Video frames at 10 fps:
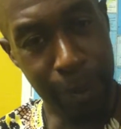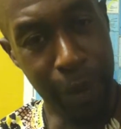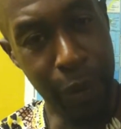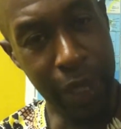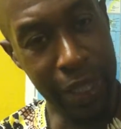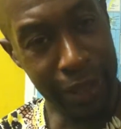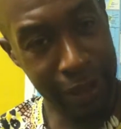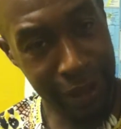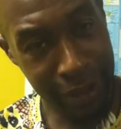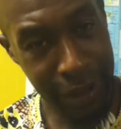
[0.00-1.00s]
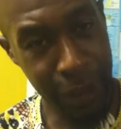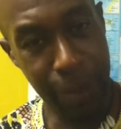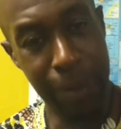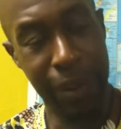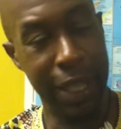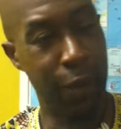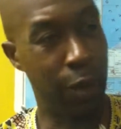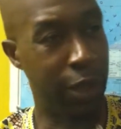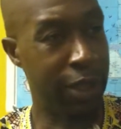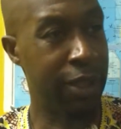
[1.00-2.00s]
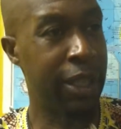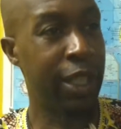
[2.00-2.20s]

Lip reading: put wells, people get water,